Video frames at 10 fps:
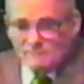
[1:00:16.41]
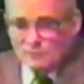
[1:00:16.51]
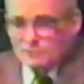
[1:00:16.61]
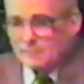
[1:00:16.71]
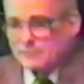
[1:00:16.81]

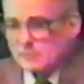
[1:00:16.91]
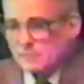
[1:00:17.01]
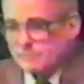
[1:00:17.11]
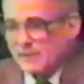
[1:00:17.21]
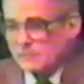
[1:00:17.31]
There's something in your
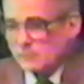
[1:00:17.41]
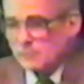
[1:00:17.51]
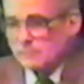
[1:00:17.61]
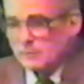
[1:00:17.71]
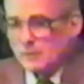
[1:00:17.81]

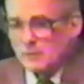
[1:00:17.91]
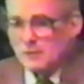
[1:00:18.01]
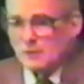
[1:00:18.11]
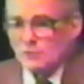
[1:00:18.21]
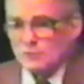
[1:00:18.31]
bedroom.
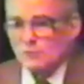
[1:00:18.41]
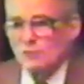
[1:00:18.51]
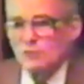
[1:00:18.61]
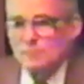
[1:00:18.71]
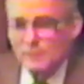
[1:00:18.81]
Your
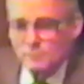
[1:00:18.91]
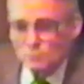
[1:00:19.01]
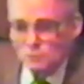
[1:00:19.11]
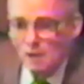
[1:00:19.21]
room is